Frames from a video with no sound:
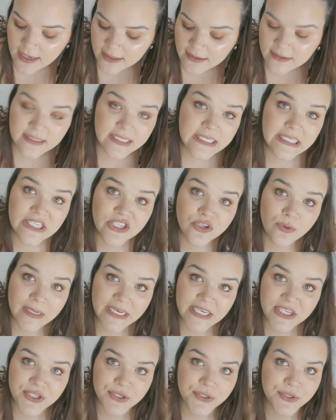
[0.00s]
I got this in
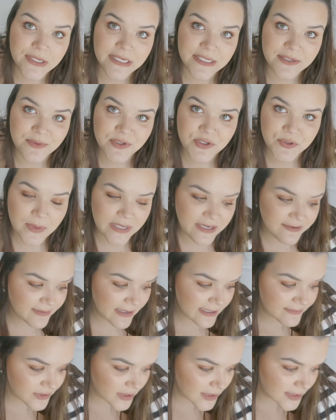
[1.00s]
22 and it was
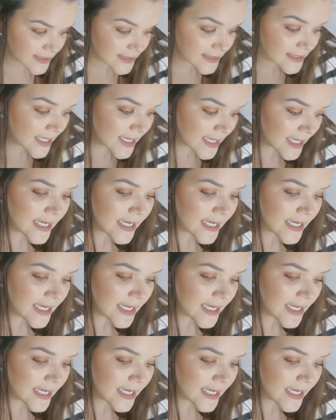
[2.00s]
$25.